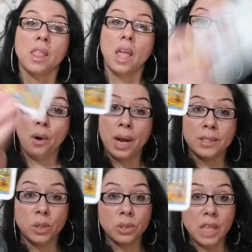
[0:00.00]
All right,
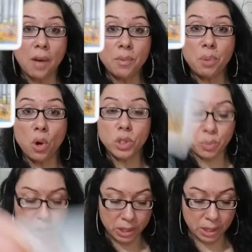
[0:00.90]
so self-imposed
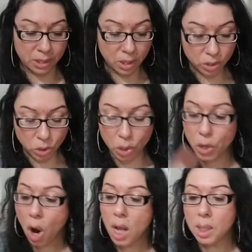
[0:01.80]
prison. So you're
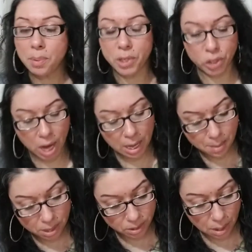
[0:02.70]
all up in your head
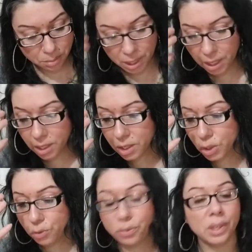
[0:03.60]
about something. You
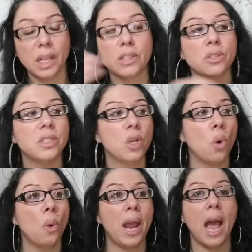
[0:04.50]
feel like there's no
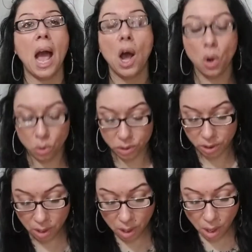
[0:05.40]
way out.
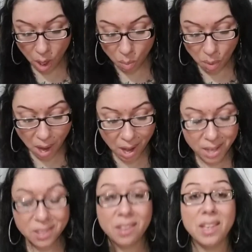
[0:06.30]

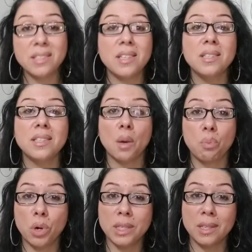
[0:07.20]
But this is a
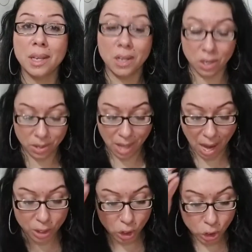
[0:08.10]
prison
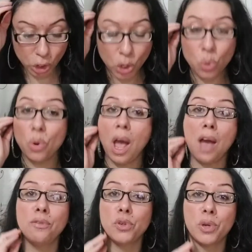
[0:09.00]
that you
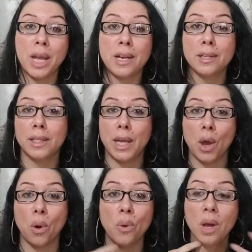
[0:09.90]
have created,
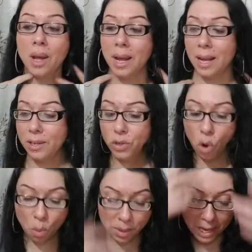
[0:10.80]
Leo.
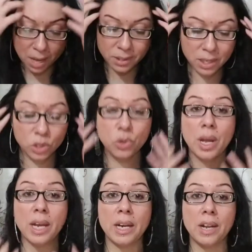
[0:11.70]
Nobody else has
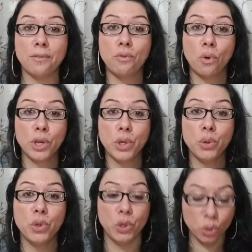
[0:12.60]
created it for you.
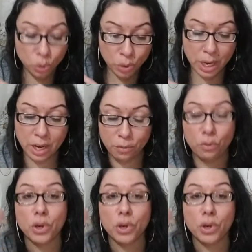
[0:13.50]
You created it for